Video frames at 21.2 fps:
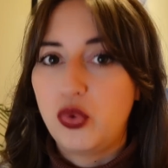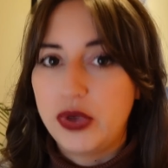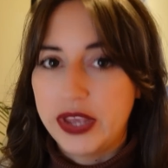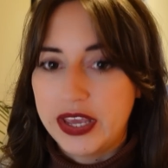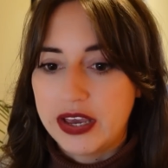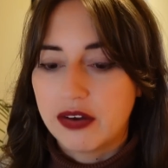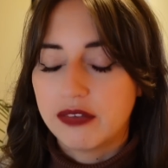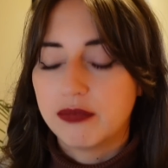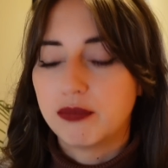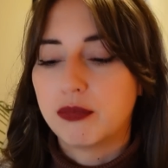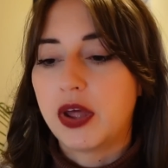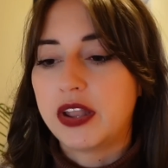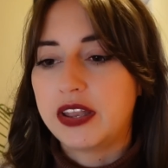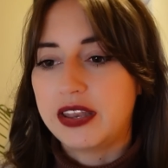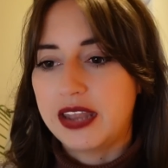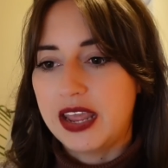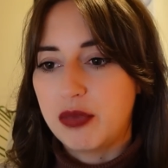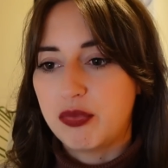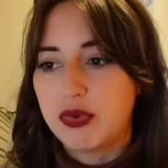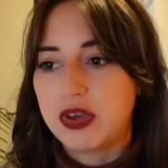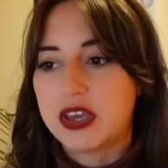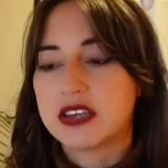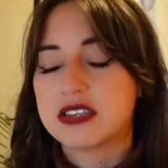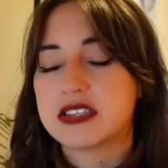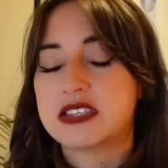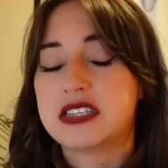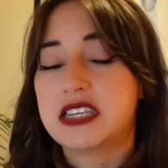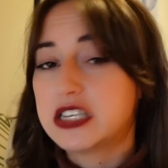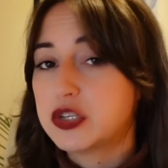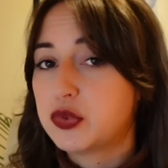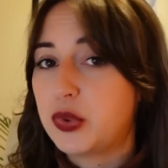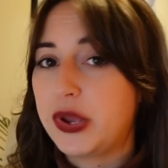week on Monday, because
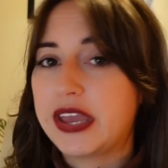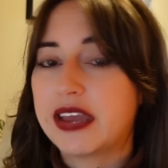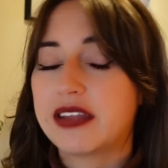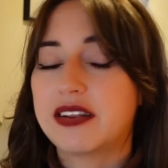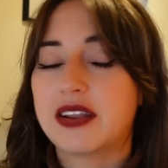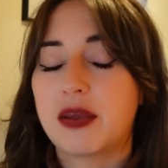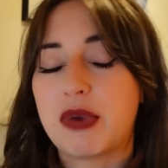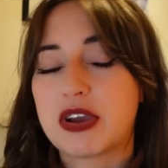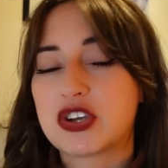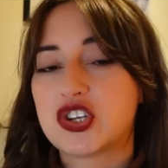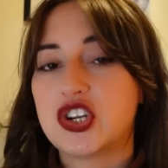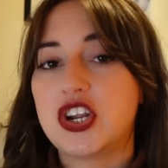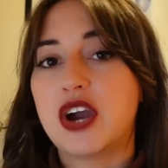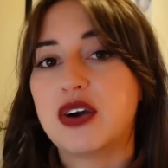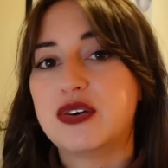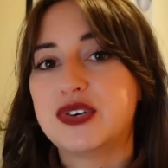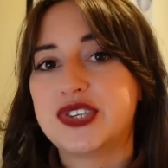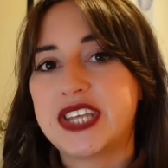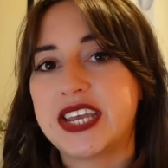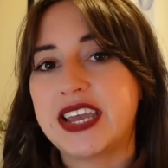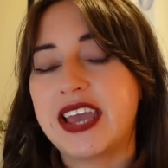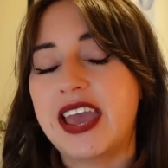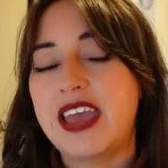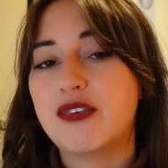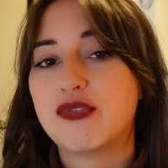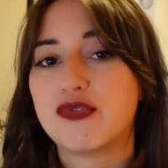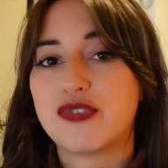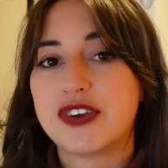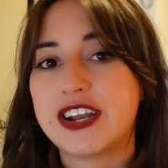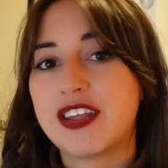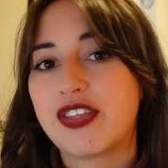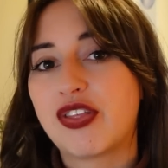this weekend I'm actually hosting a
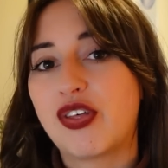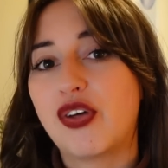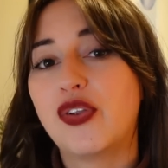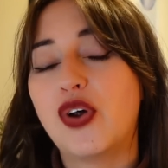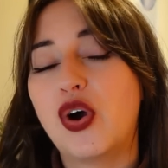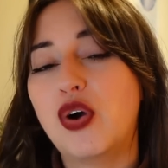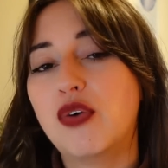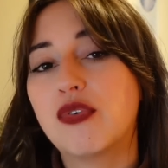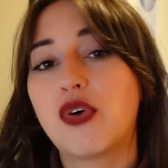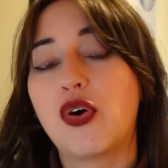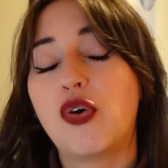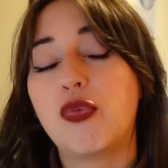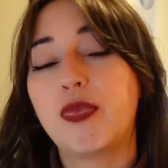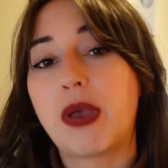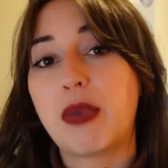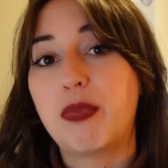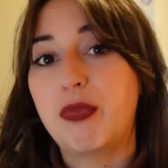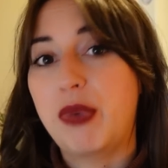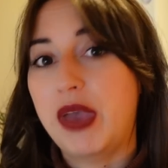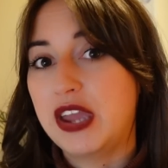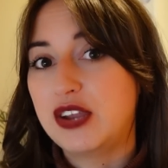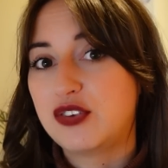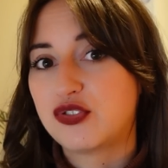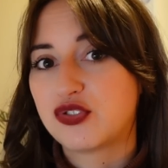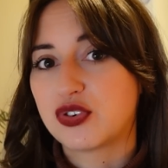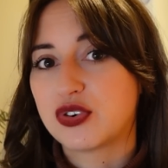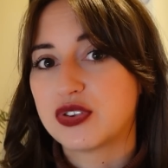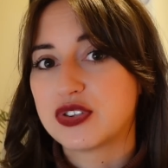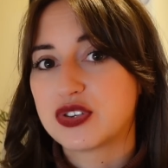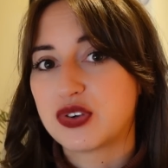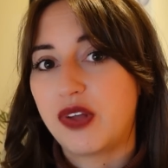readathon over on my Patreon.